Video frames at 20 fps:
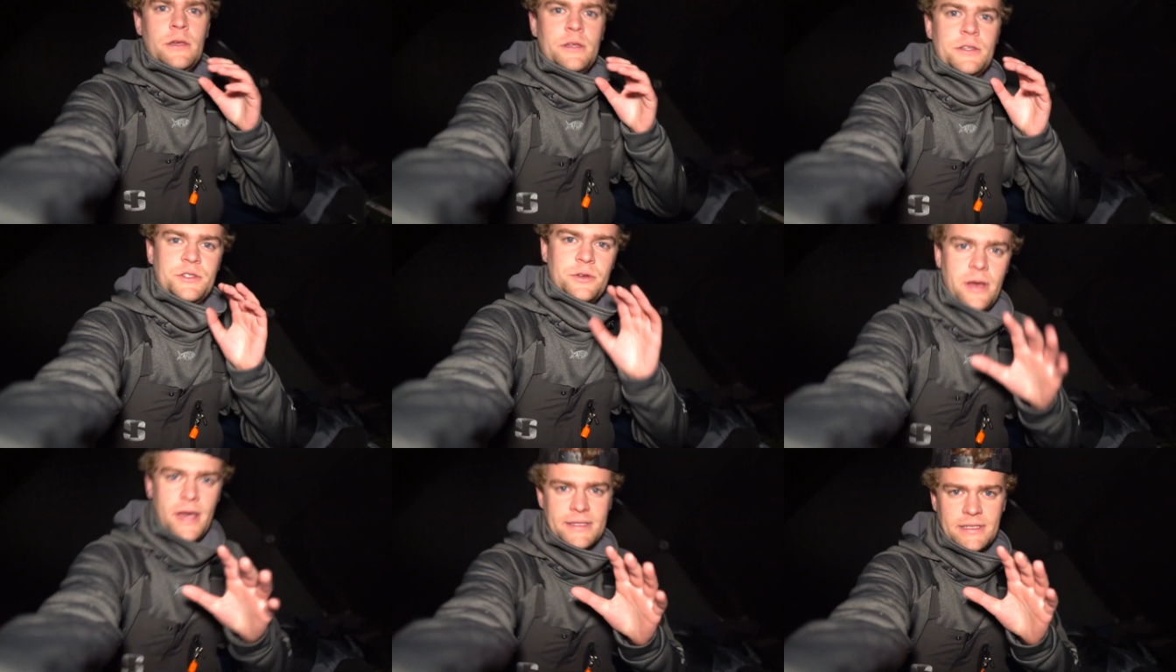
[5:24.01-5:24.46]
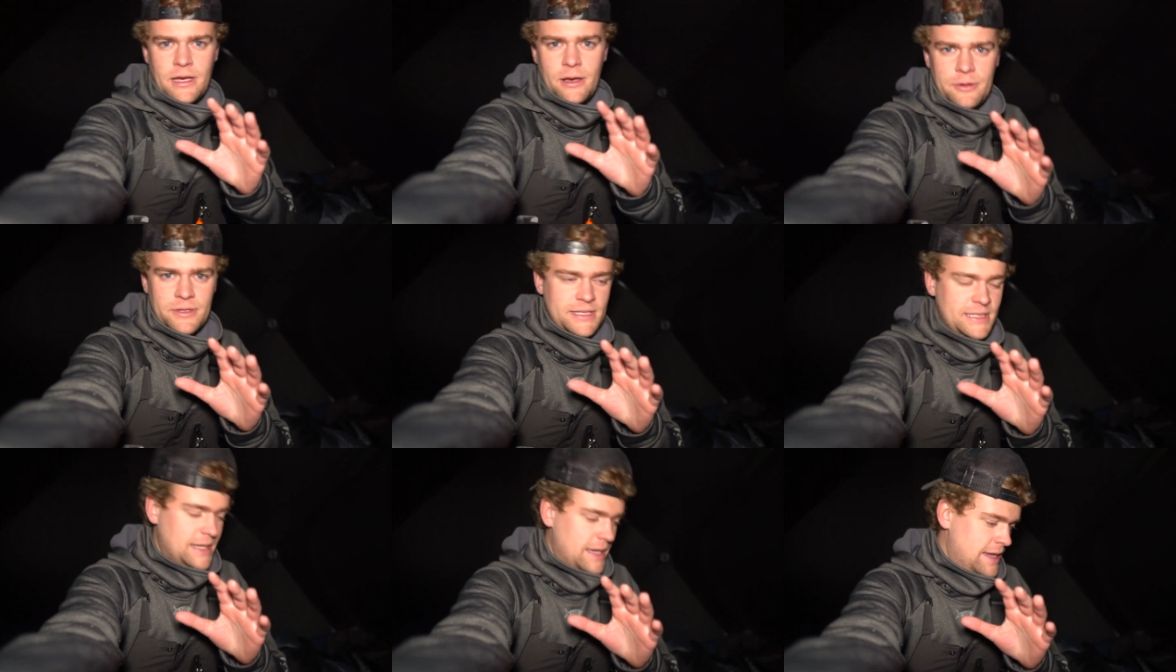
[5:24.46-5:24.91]
So as I
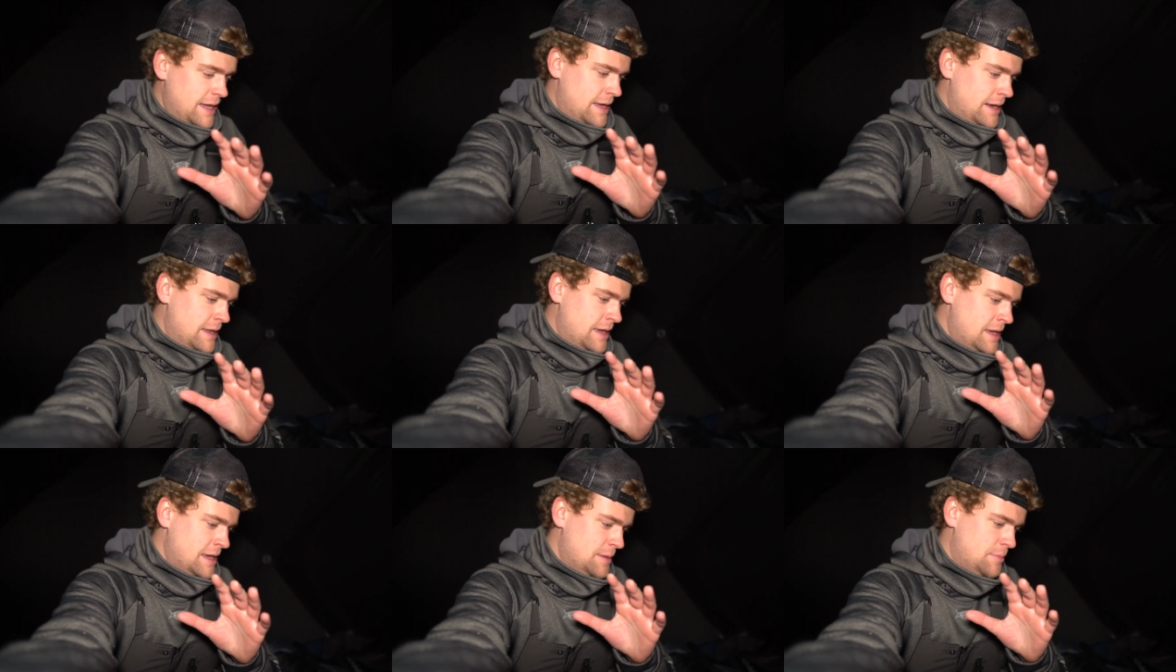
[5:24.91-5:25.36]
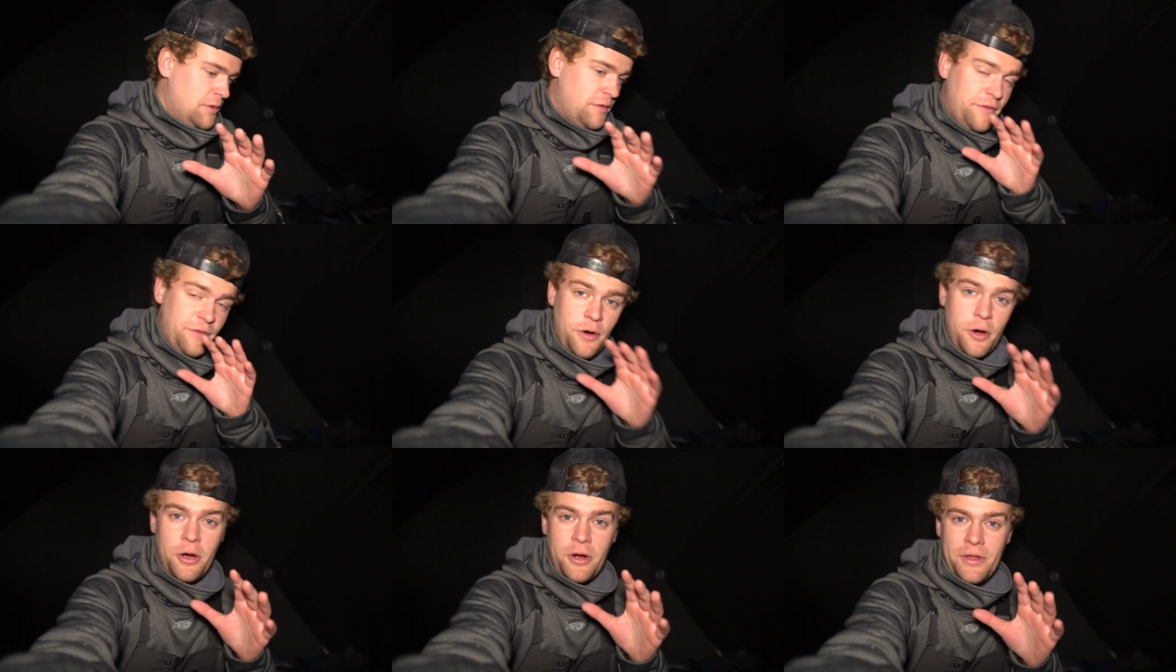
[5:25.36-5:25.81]
was saying
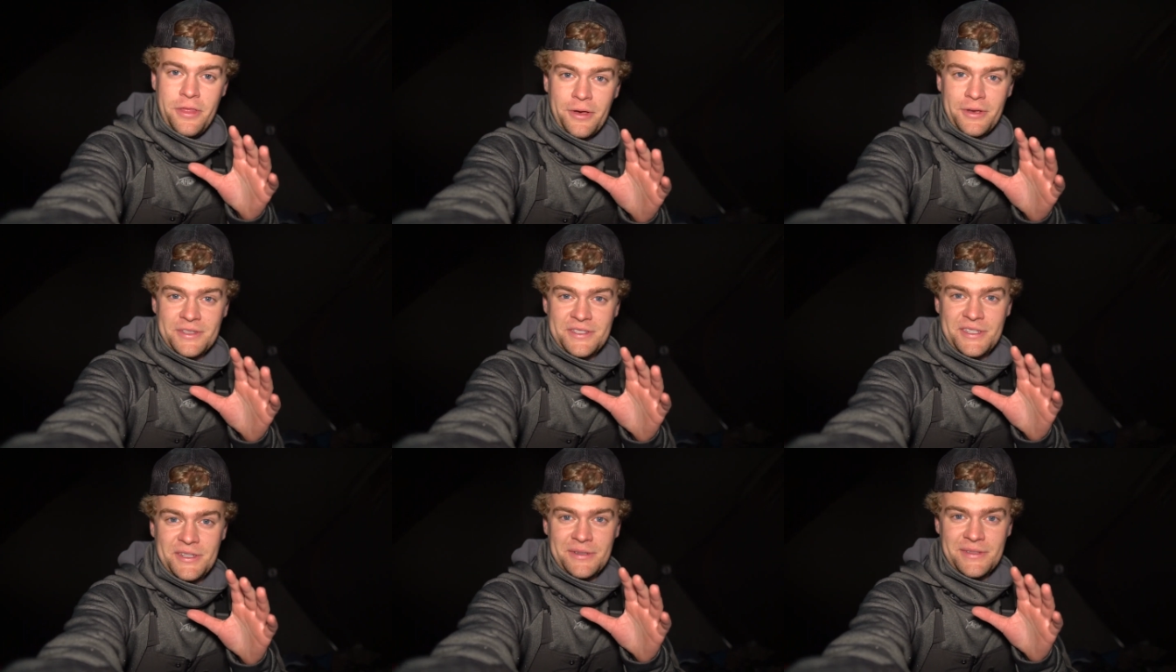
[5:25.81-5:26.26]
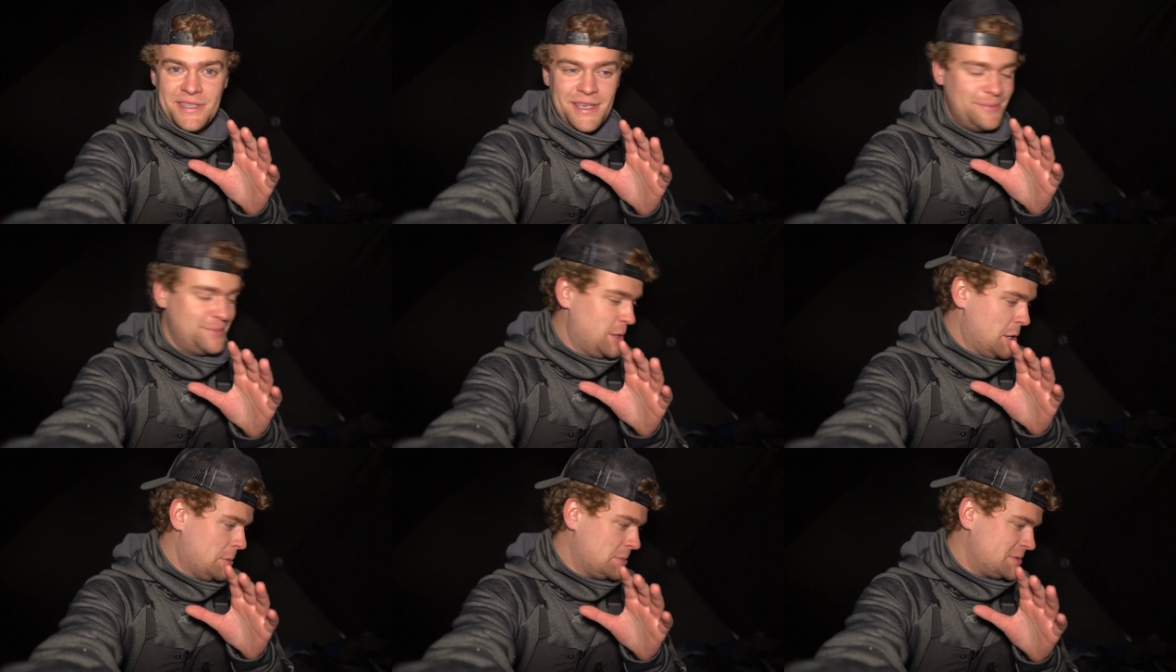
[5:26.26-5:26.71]
before those two
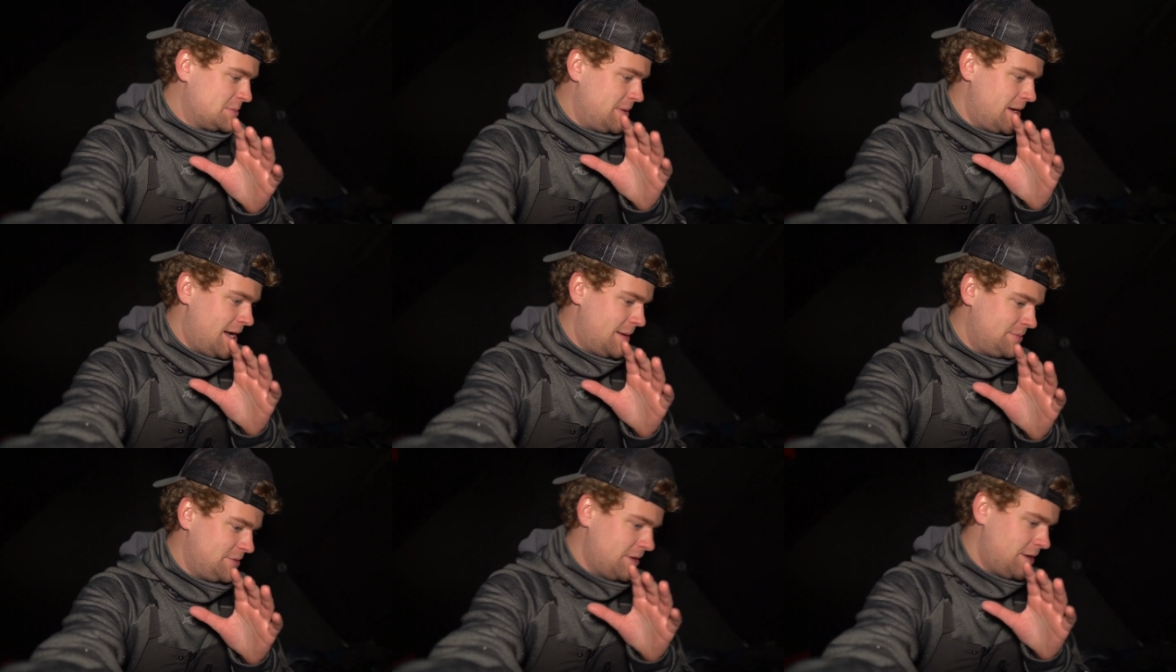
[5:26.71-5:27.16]
tip-ups popped